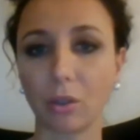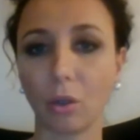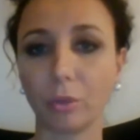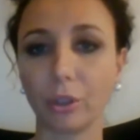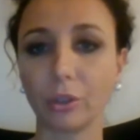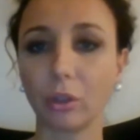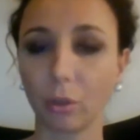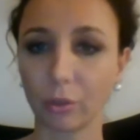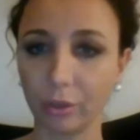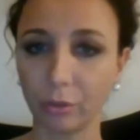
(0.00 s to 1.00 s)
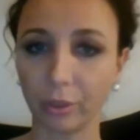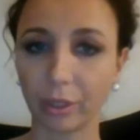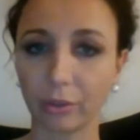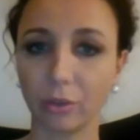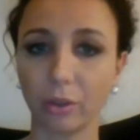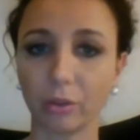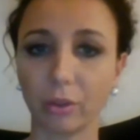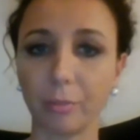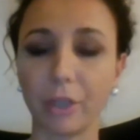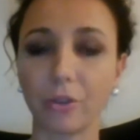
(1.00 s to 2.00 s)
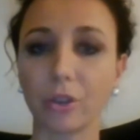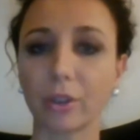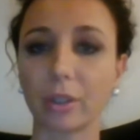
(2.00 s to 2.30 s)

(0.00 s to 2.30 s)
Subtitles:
cooperate closely together on emerging